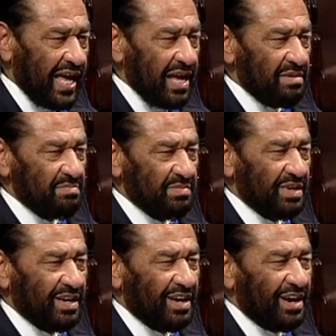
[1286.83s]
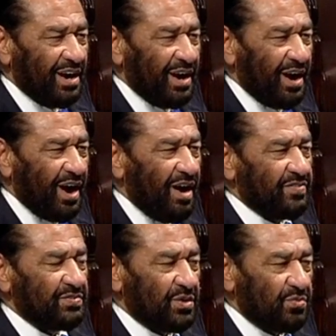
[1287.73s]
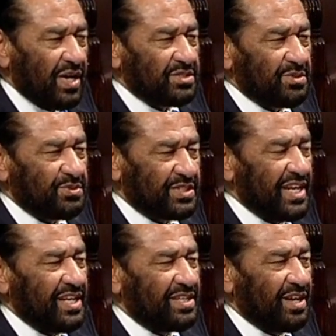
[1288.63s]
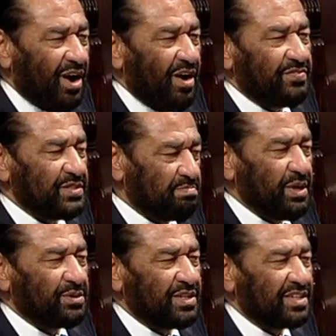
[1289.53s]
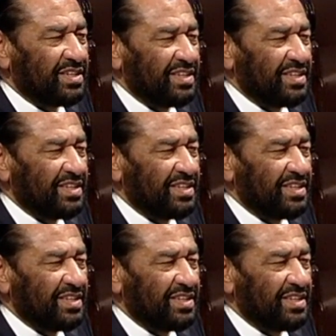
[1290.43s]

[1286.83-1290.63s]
name off of the Russell Senate office building.